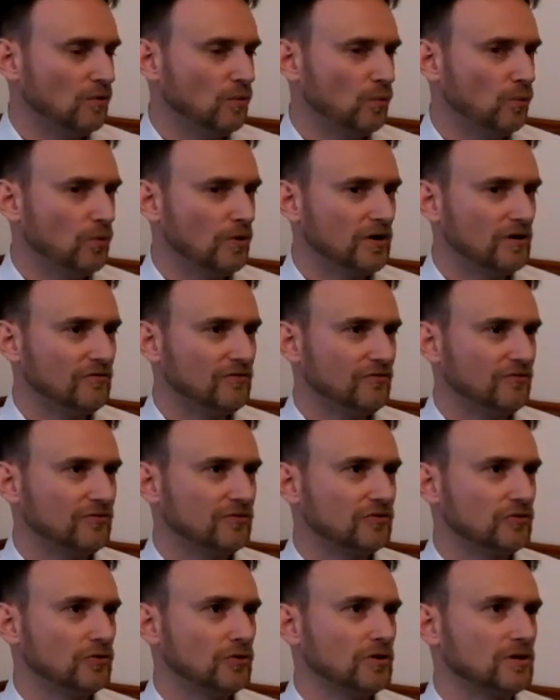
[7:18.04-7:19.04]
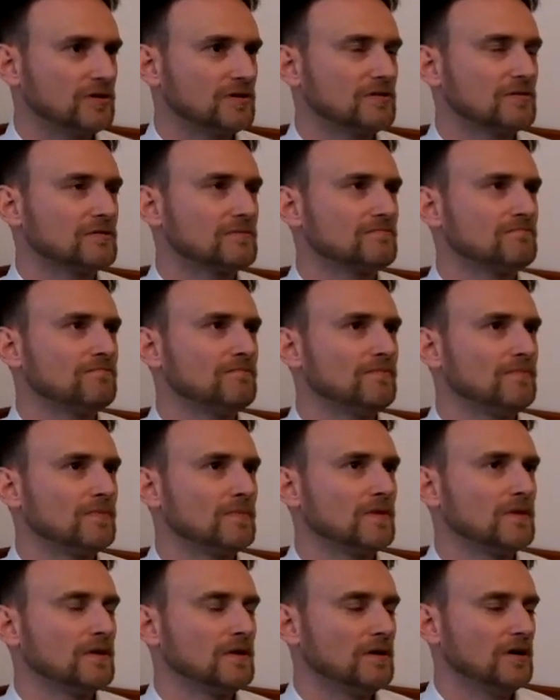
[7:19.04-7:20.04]
with certain
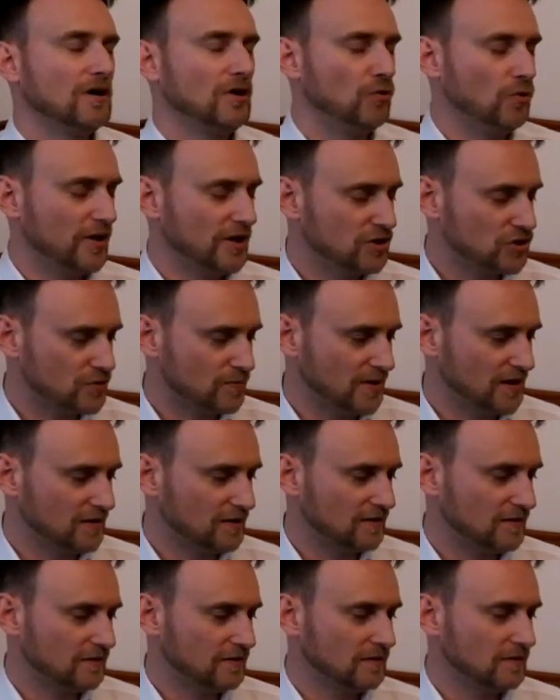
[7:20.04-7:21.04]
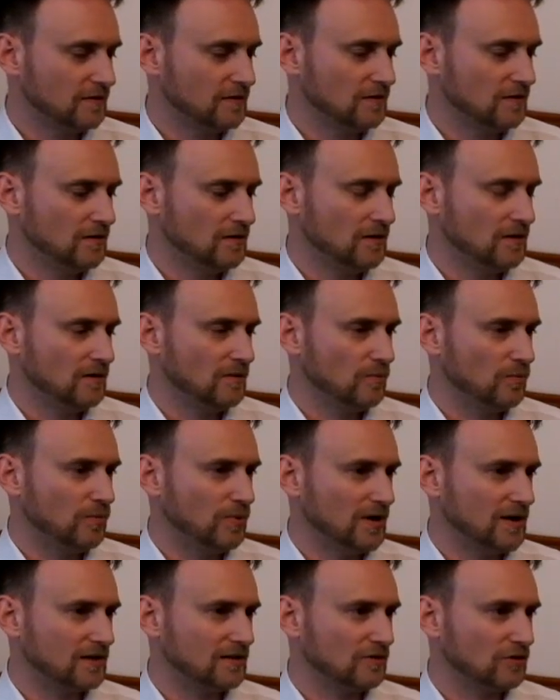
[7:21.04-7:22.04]
arrangements,
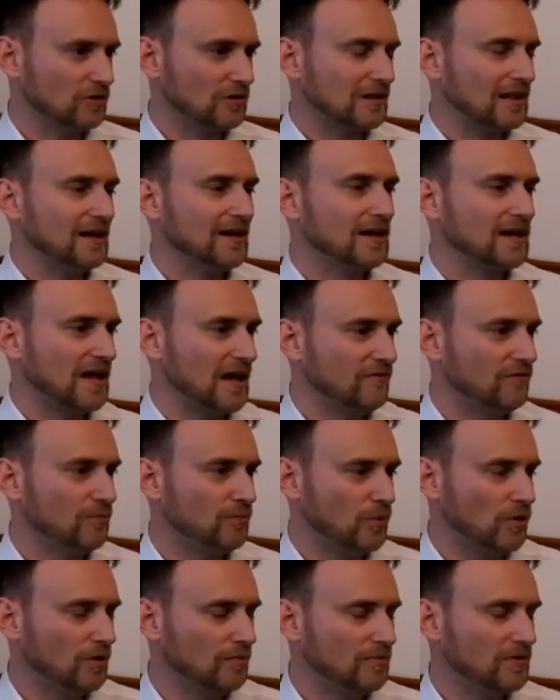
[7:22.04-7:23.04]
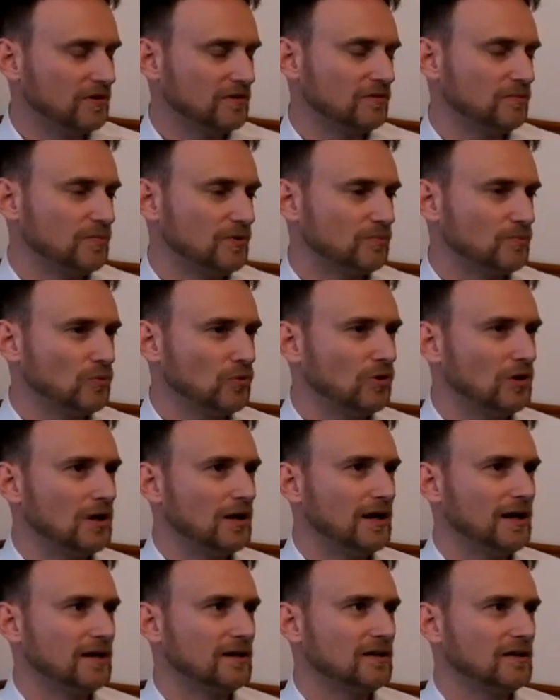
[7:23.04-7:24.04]
but not like heavy bombers, but more
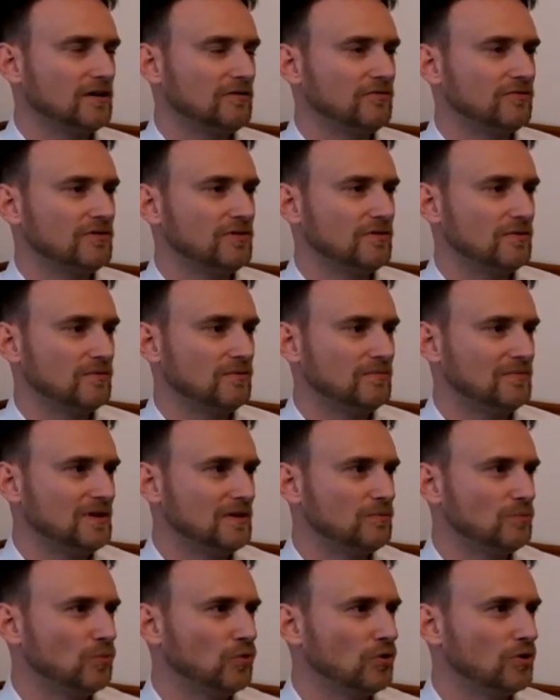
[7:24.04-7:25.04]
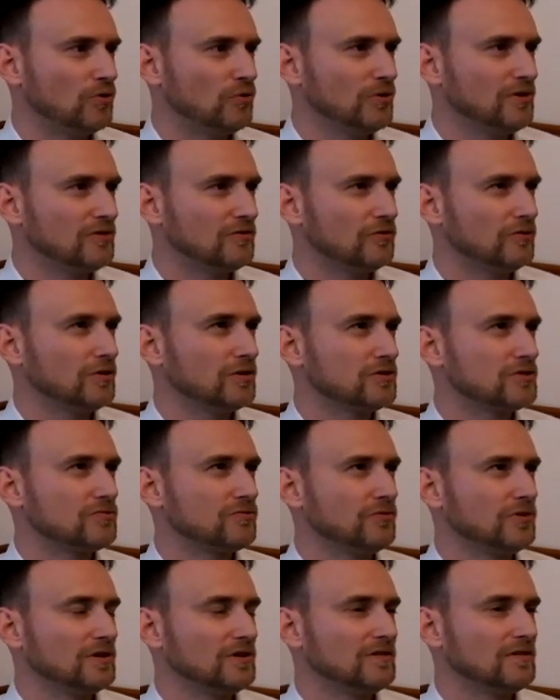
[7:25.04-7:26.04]
like if they did more research,
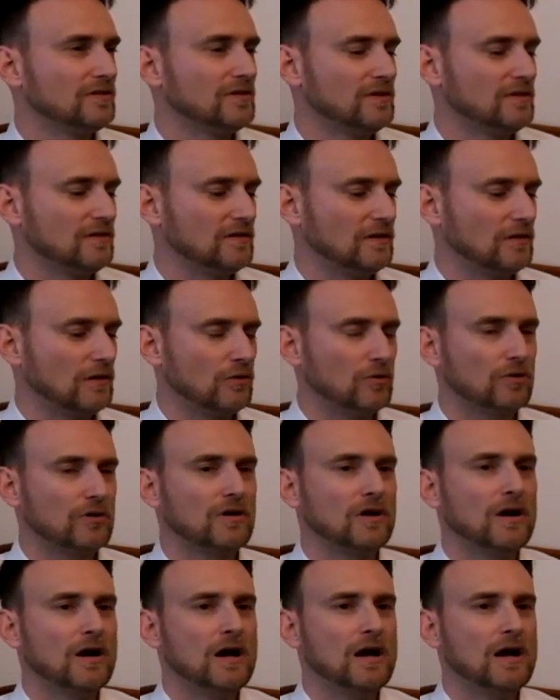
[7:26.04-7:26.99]
for instance, and look